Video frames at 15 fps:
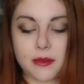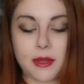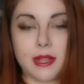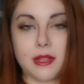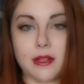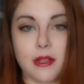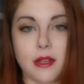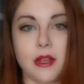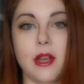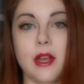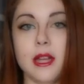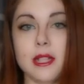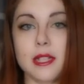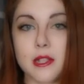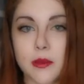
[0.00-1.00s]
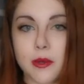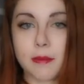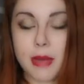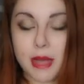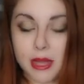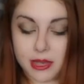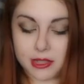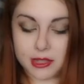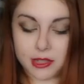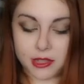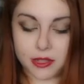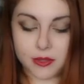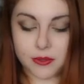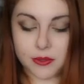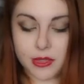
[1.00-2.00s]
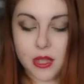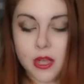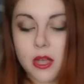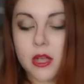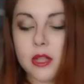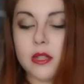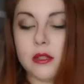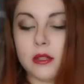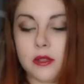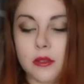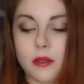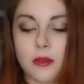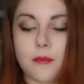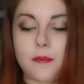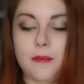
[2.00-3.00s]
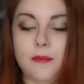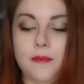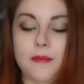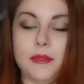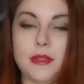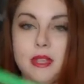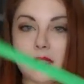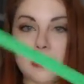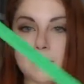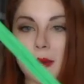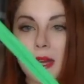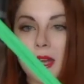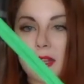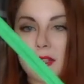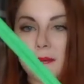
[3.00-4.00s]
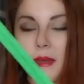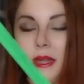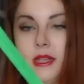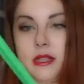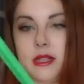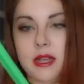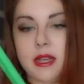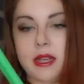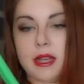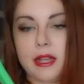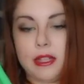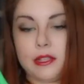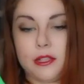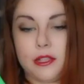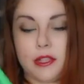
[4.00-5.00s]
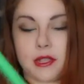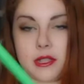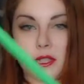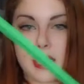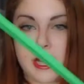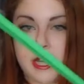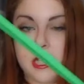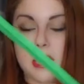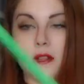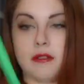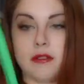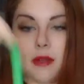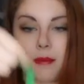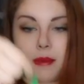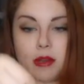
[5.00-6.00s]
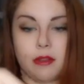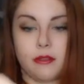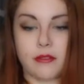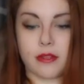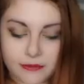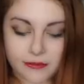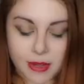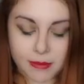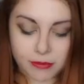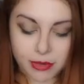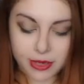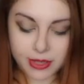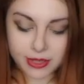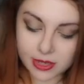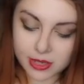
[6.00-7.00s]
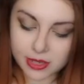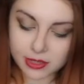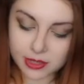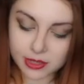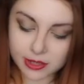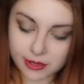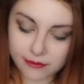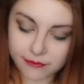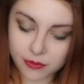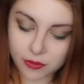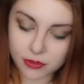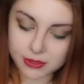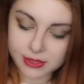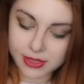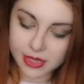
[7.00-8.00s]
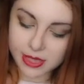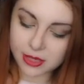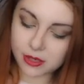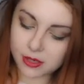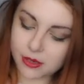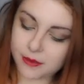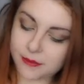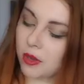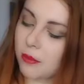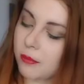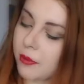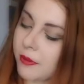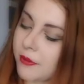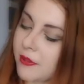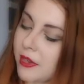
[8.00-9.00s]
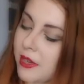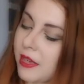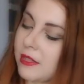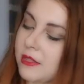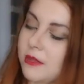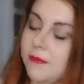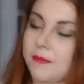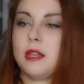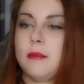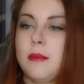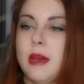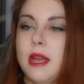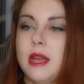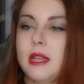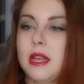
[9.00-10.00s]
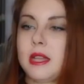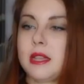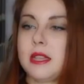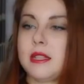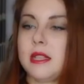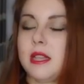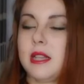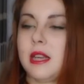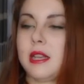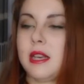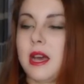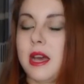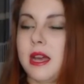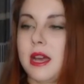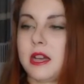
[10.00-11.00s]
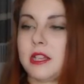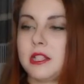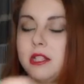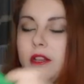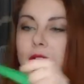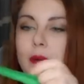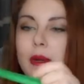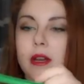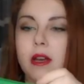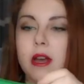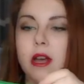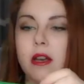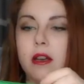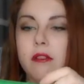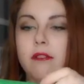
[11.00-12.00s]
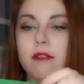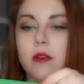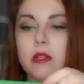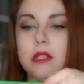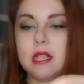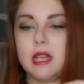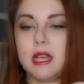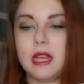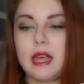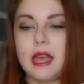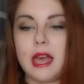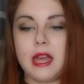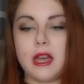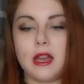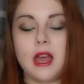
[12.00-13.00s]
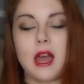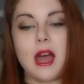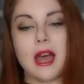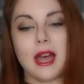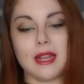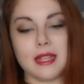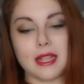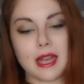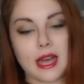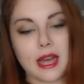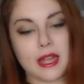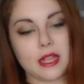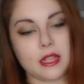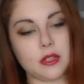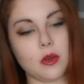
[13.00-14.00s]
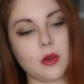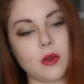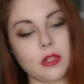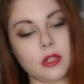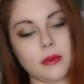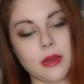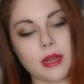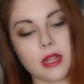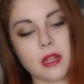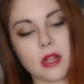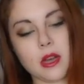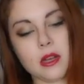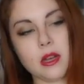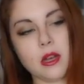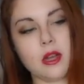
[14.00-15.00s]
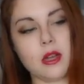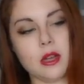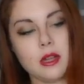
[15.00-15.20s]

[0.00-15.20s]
you in the sewing pattern to use. So this is bias binding. It's just kind of a bit of fabric and it folds in on both sides. You buy it like this, and then I actually went ahead and folded it again and then ironed all the way along,